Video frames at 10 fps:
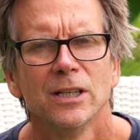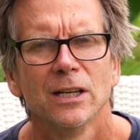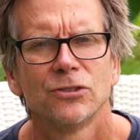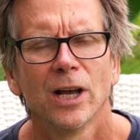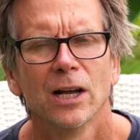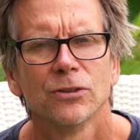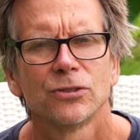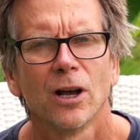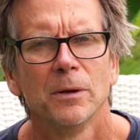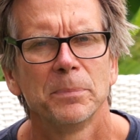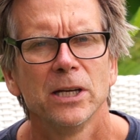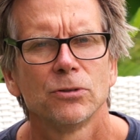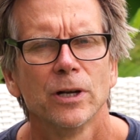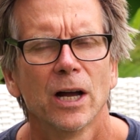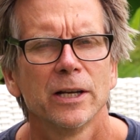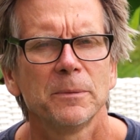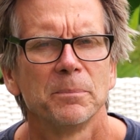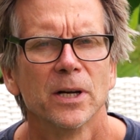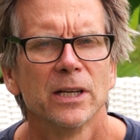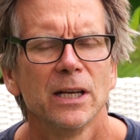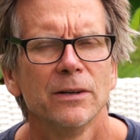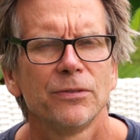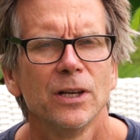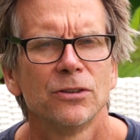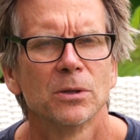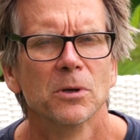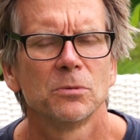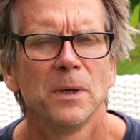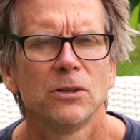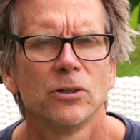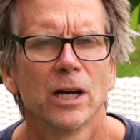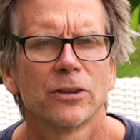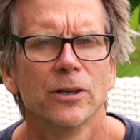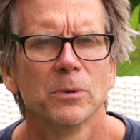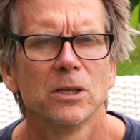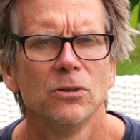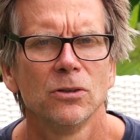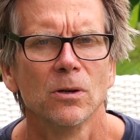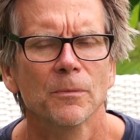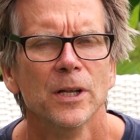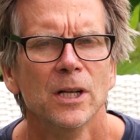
It sounds unpatriotic, but if it's the most patriotic thing we could do.